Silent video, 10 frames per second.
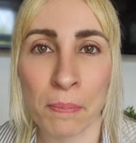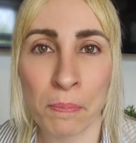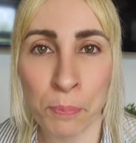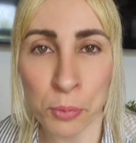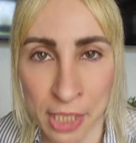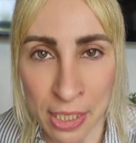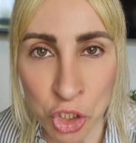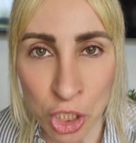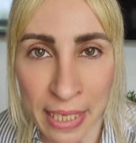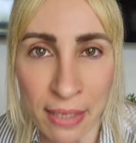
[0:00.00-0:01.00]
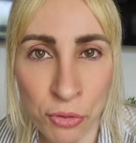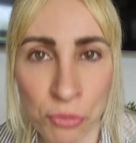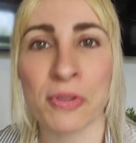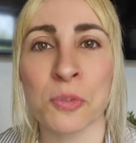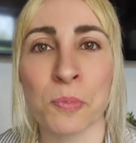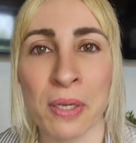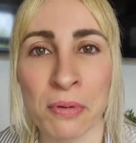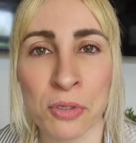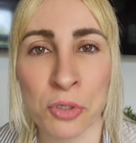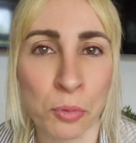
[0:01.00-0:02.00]
Potentially, through this
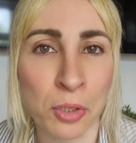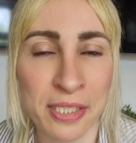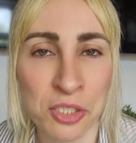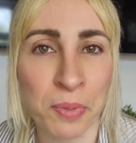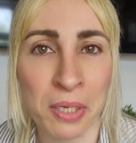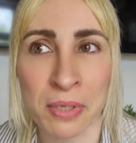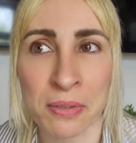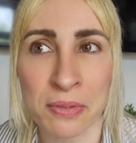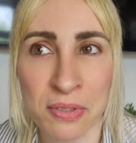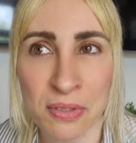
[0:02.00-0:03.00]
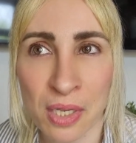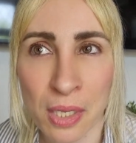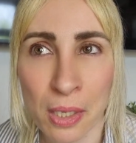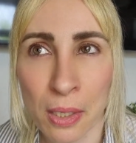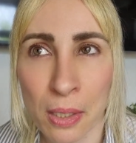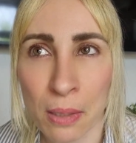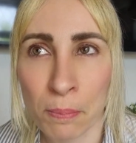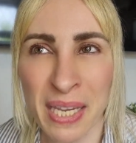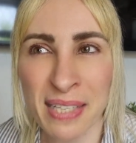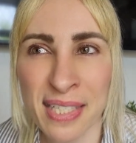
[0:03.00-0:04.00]
period, you will experience
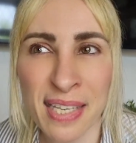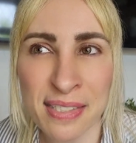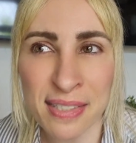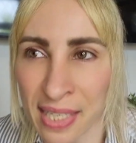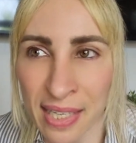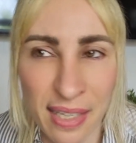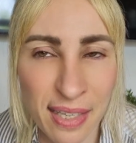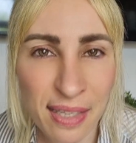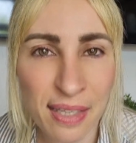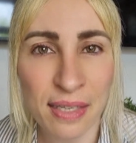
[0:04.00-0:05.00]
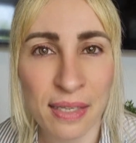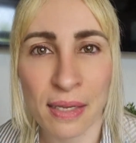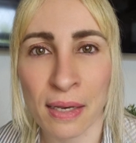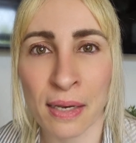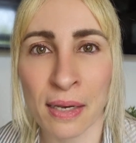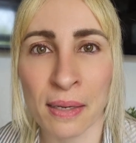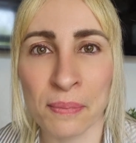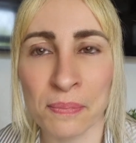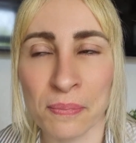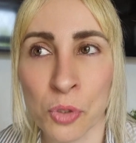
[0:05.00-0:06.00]
PTSD.
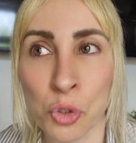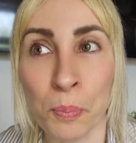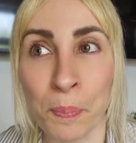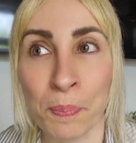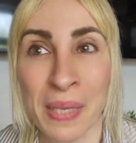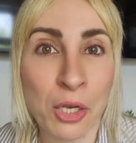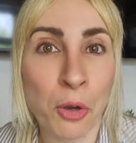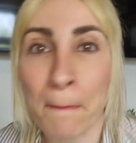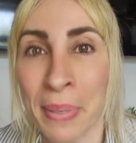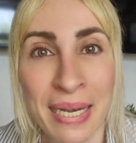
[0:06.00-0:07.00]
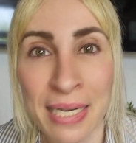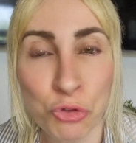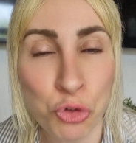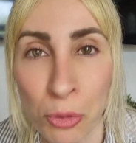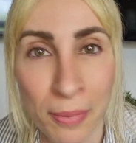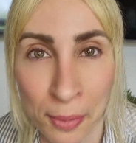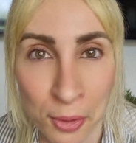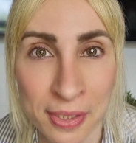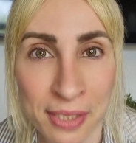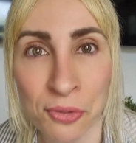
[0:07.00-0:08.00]
You'll be completely trauma
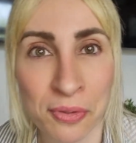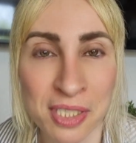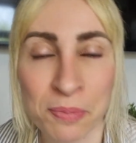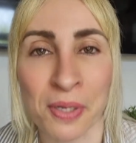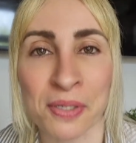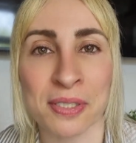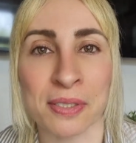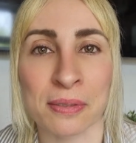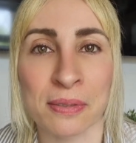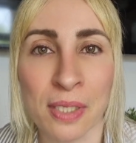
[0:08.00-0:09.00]
bonded to this person.